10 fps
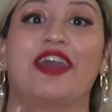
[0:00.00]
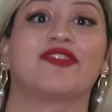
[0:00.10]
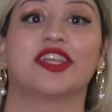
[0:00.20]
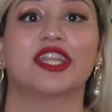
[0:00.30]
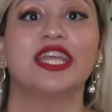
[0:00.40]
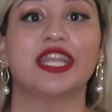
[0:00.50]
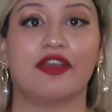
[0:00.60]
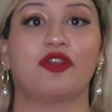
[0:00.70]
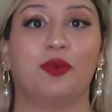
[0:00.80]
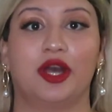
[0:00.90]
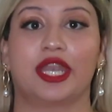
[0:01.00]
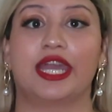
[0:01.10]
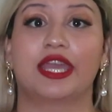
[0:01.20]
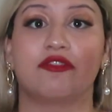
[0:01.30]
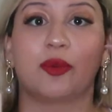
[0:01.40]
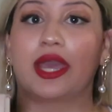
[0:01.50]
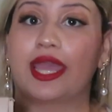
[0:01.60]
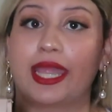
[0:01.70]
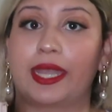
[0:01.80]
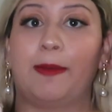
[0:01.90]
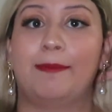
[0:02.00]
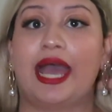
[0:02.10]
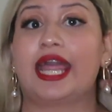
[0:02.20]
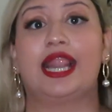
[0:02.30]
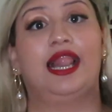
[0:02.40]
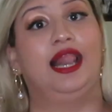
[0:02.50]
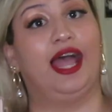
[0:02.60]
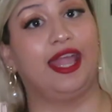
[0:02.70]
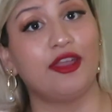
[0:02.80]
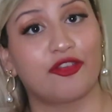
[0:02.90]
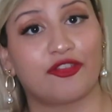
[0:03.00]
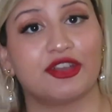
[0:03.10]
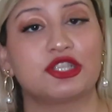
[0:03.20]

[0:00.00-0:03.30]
I've literally never won a giveaway in my life,